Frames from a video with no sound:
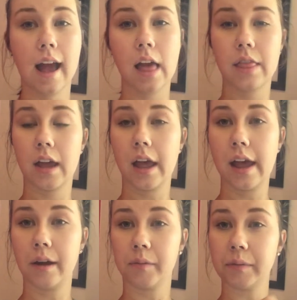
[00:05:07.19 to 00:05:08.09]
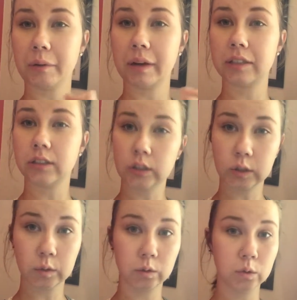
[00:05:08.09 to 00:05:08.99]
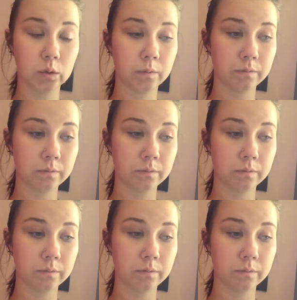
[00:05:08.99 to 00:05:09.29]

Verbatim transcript: And then we went to